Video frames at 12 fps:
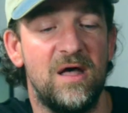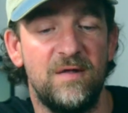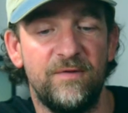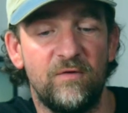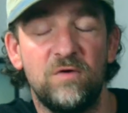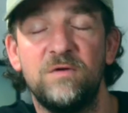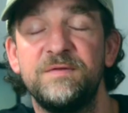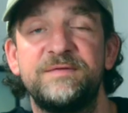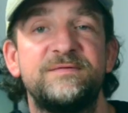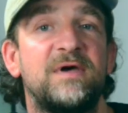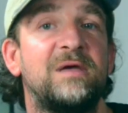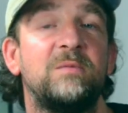and they're all the
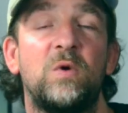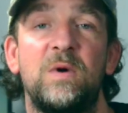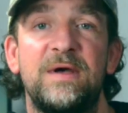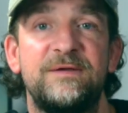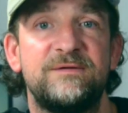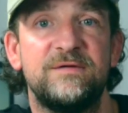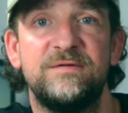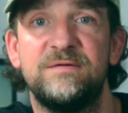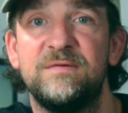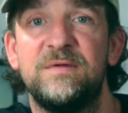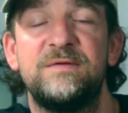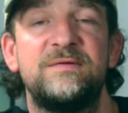same questions
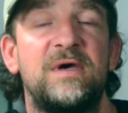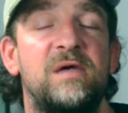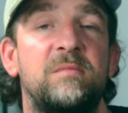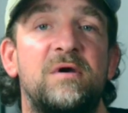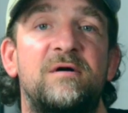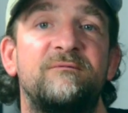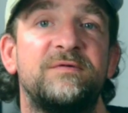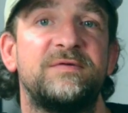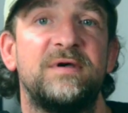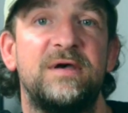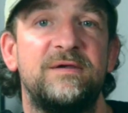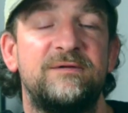and the same
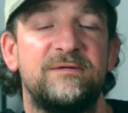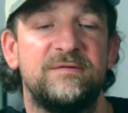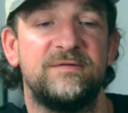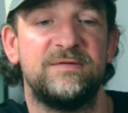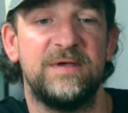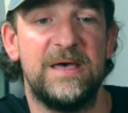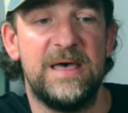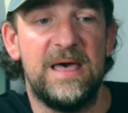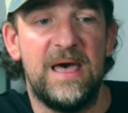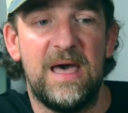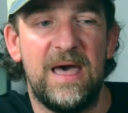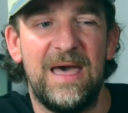conversations.
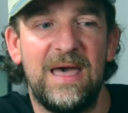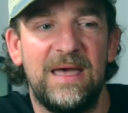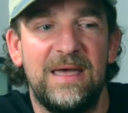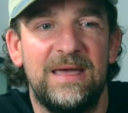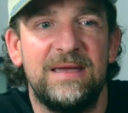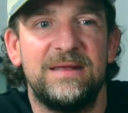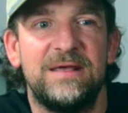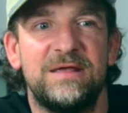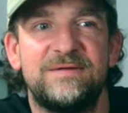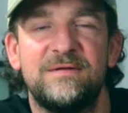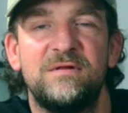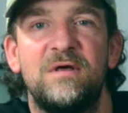And
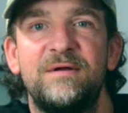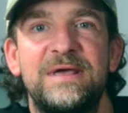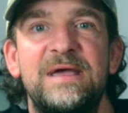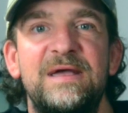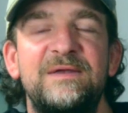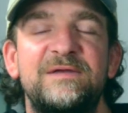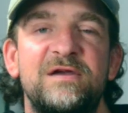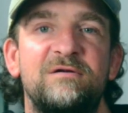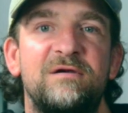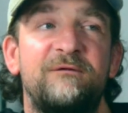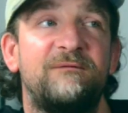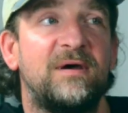it's a lot
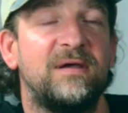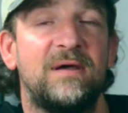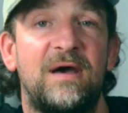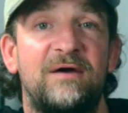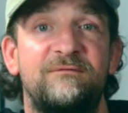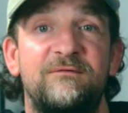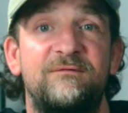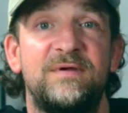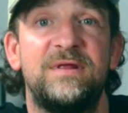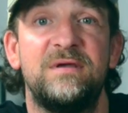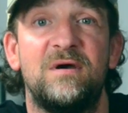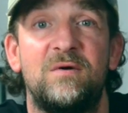easier if I have a
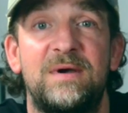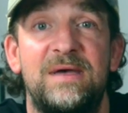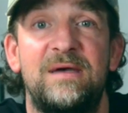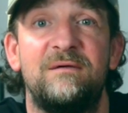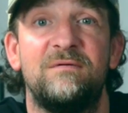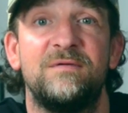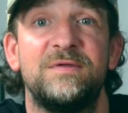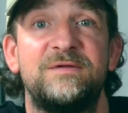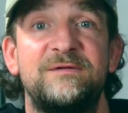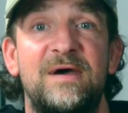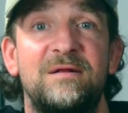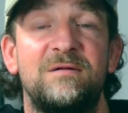video here on the
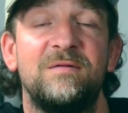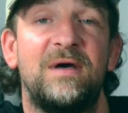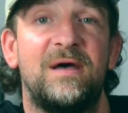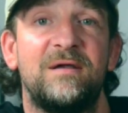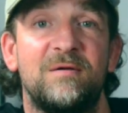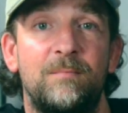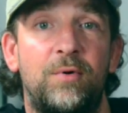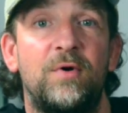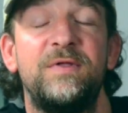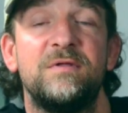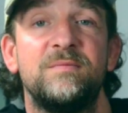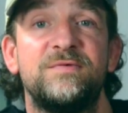channel that I can
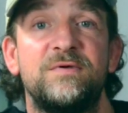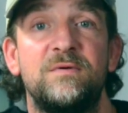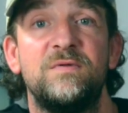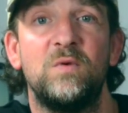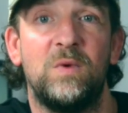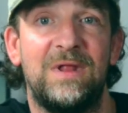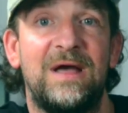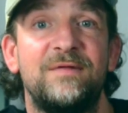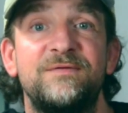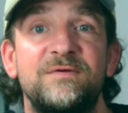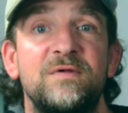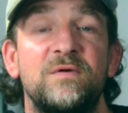point them to that will
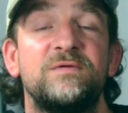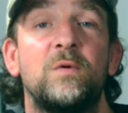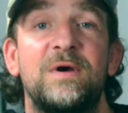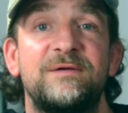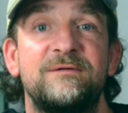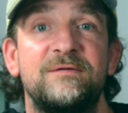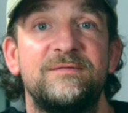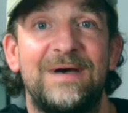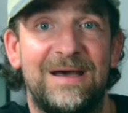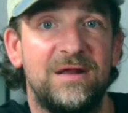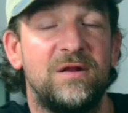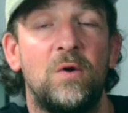answer those questions
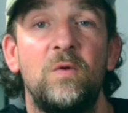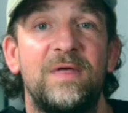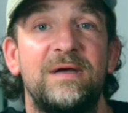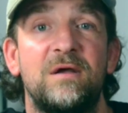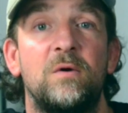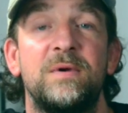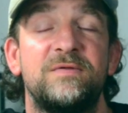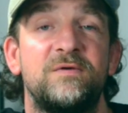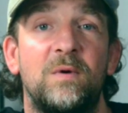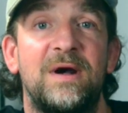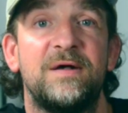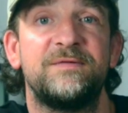that I know they're going
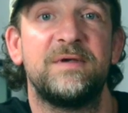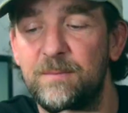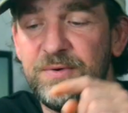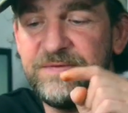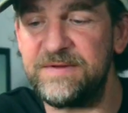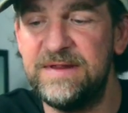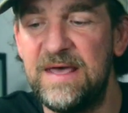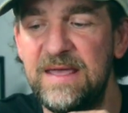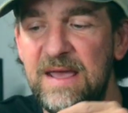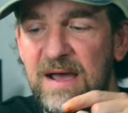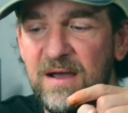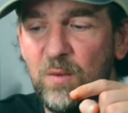to ask. But
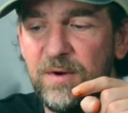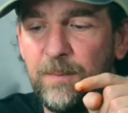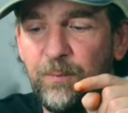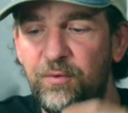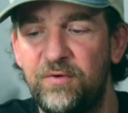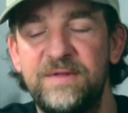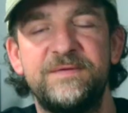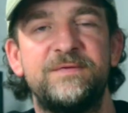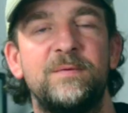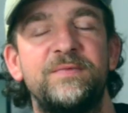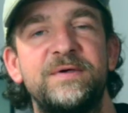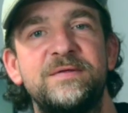today I want to print
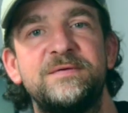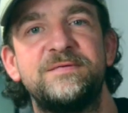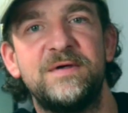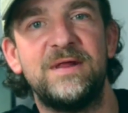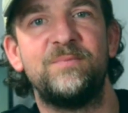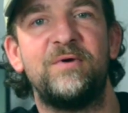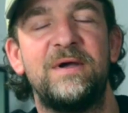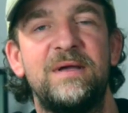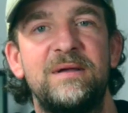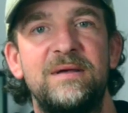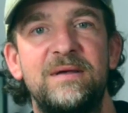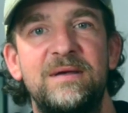something to celebrate
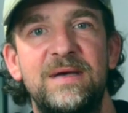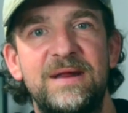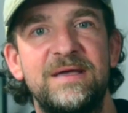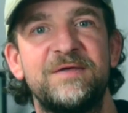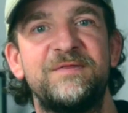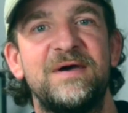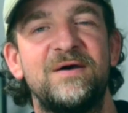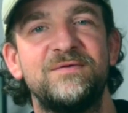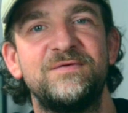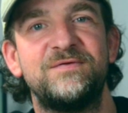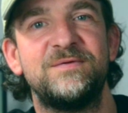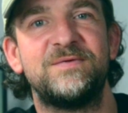hitting
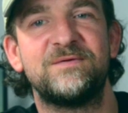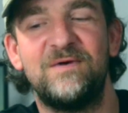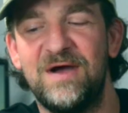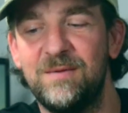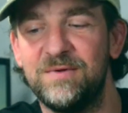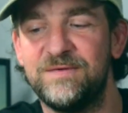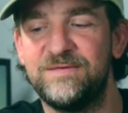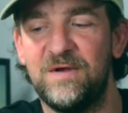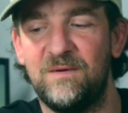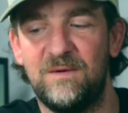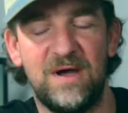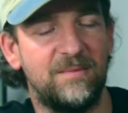1,000 subscribers,
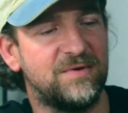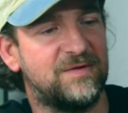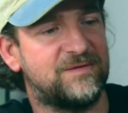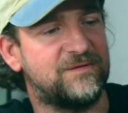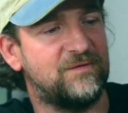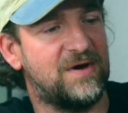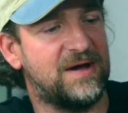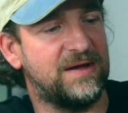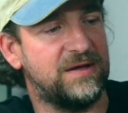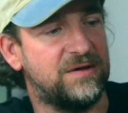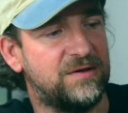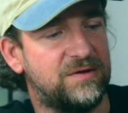so I'm going to
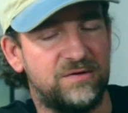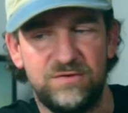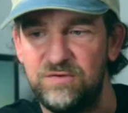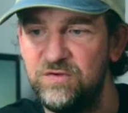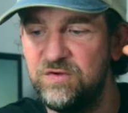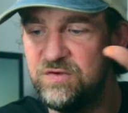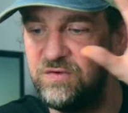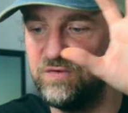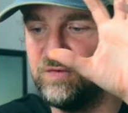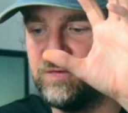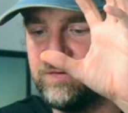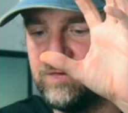try and
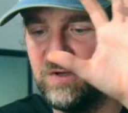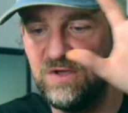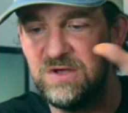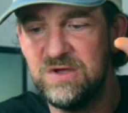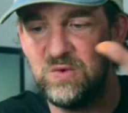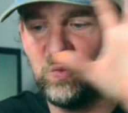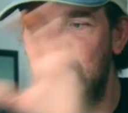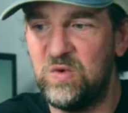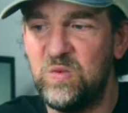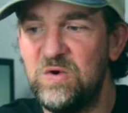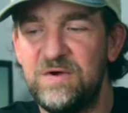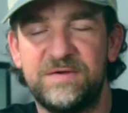use
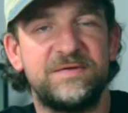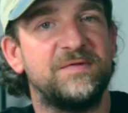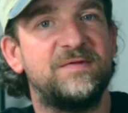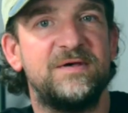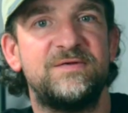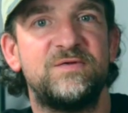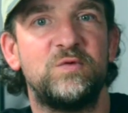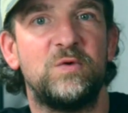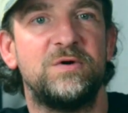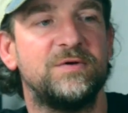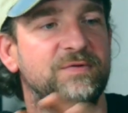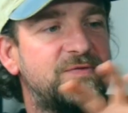what works on this
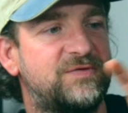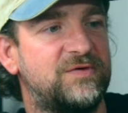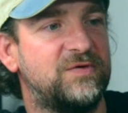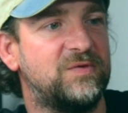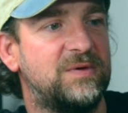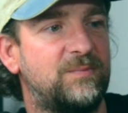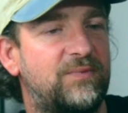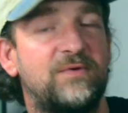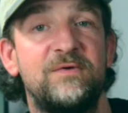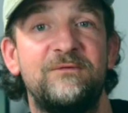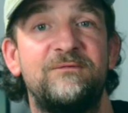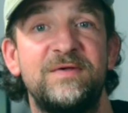one to
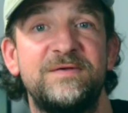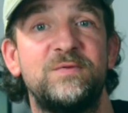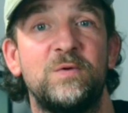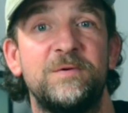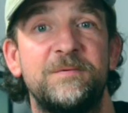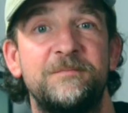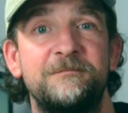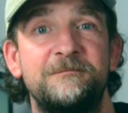improve this one.